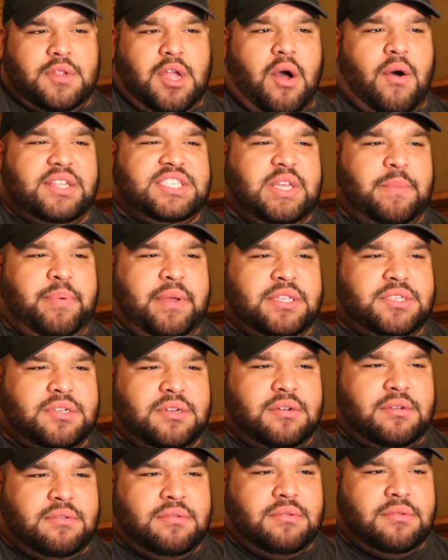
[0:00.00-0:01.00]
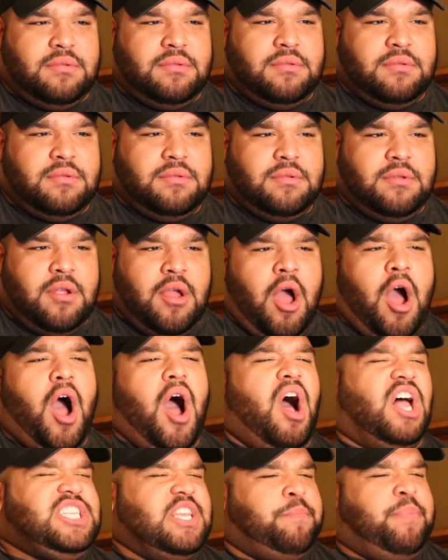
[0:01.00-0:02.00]
Oh, it's a picture.
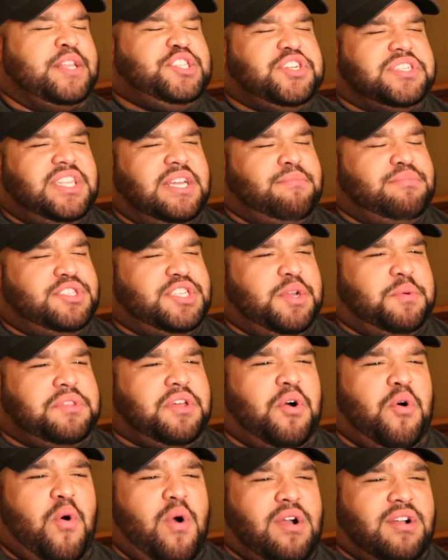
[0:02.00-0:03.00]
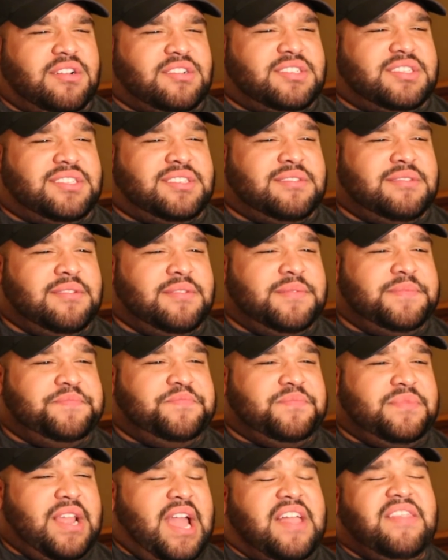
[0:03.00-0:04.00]
Oh, it's a picture of them two with a horse.
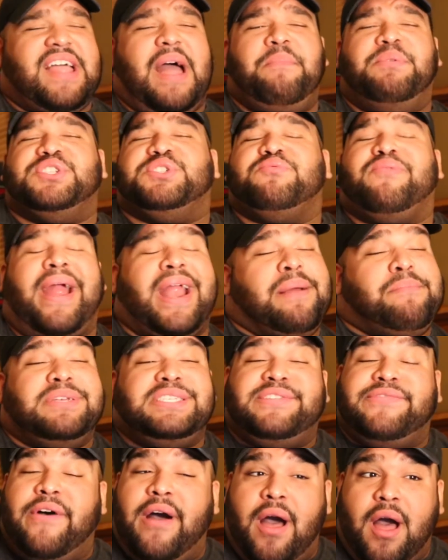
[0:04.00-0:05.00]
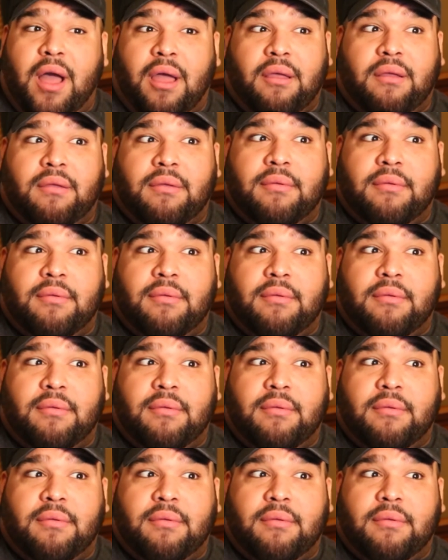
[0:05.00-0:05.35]
That was random as fuck.